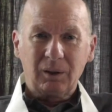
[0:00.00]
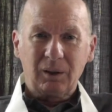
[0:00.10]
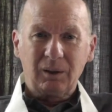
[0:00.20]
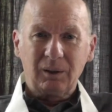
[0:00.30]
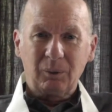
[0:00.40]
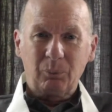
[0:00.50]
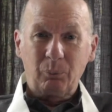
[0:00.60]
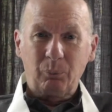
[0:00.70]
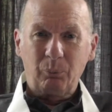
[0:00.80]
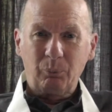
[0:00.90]
uh
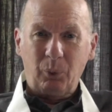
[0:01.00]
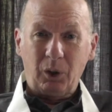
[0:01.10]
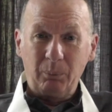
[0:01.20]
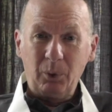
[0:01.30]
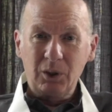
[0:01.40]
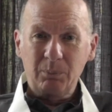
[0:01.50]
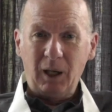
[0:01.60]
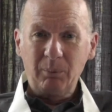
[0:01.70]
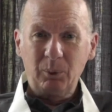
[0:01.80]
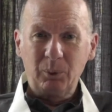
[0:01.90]
what a Buddhist
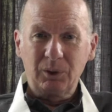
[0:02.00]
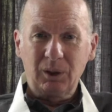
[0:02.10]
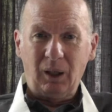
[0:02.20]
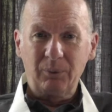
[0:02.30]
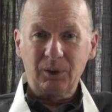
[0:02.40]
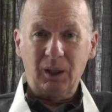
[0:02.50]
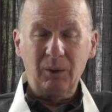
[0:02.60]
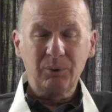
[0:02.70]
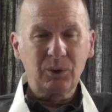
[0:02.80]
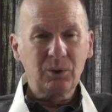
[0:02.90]
Bible would have to
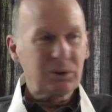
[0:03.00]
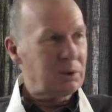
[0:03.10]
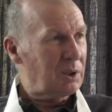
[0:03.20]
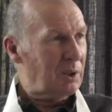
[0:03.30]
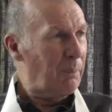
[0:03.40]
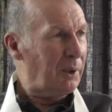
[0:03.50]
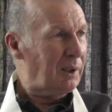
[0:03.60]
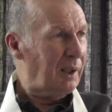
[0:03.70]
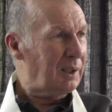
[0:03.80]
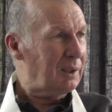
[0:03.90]
have to, to
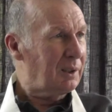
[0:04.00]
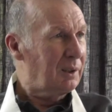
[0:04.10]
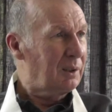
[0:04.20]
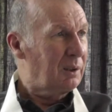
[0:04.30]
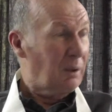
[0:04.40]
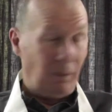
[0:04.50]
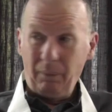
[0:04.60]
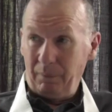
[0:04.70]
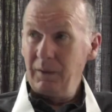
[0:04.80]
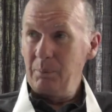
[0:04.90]
something like
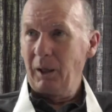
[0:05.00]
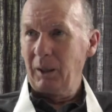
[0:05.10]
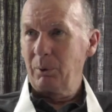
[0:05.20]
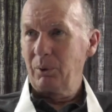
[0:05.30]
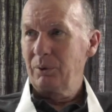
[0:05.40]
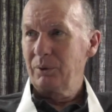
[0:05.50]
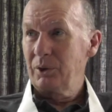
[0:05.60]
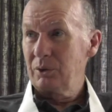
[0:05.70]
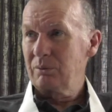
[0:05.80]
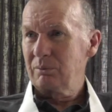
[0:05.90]
the Bible
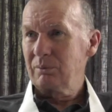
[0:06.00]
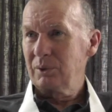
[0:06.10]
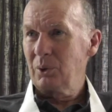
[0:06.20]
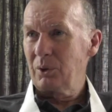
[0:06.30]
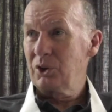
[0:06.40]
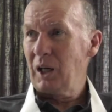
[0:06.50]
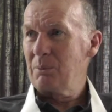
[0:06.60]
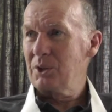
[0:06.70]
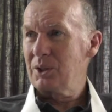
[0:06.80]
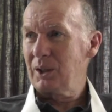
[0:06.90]
the you know the James the